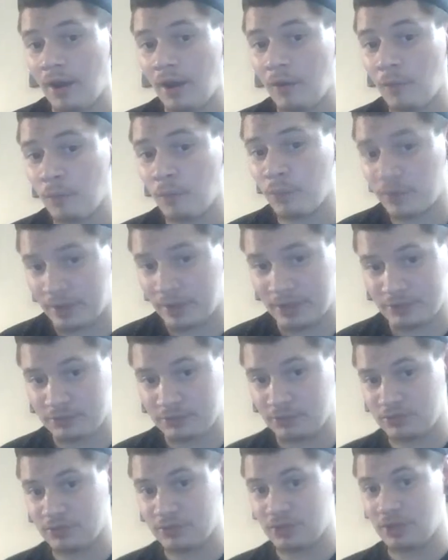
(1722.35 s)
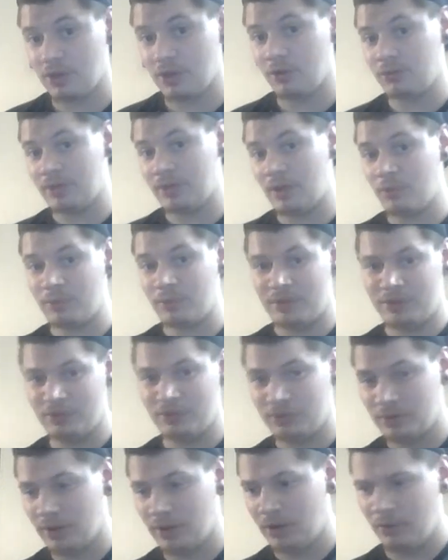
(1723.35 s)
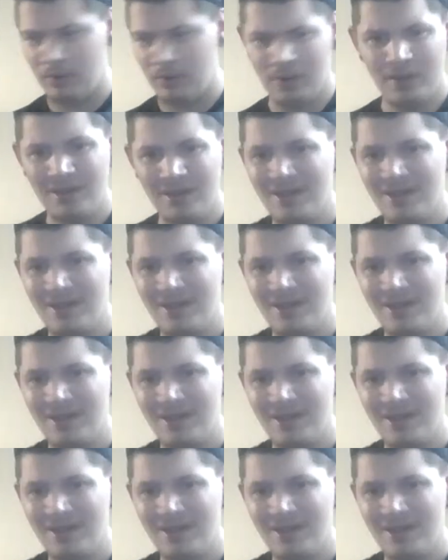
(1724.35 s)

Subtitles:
we're not supposed to go that we do go.